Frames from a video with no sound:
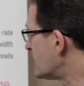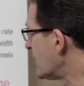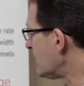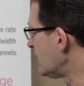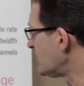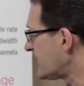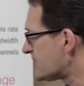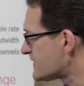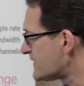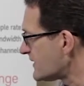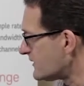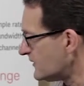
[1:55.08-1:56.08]
I download that
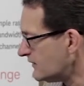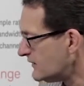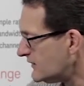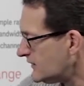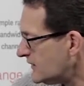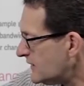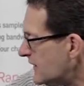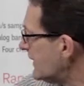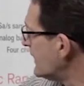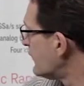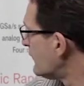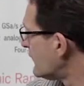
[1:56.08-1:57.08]
signal,
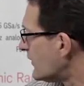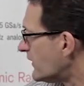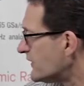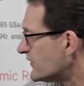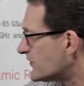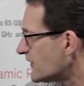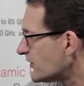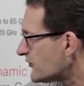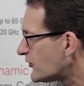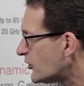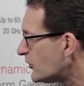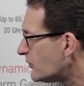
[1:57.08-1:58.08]
and over on the
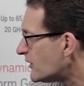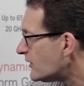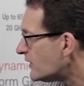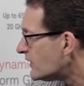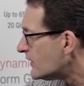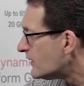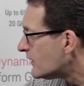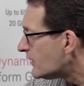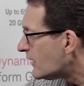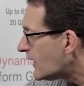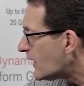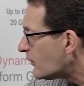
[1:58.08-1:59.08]
oscilloscope
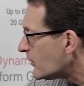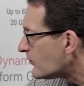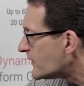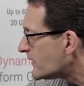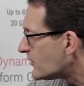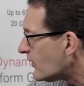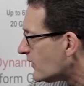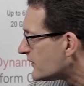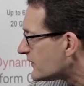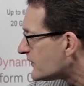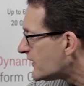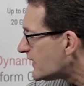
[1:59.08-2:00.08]
I will recall
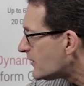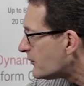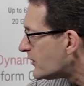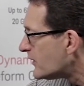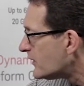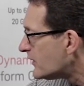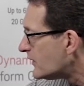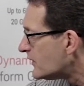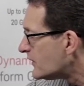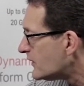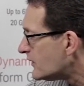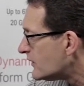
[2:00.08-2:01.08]
a setup
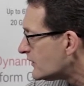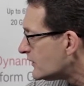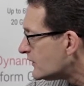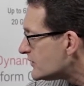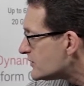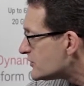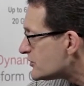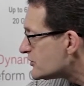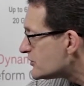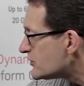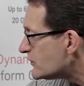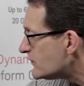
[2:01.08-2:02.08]

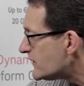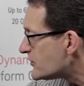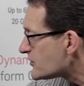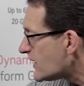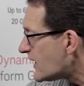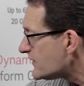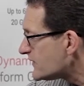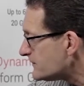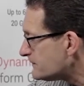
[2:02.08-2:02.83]
to visualize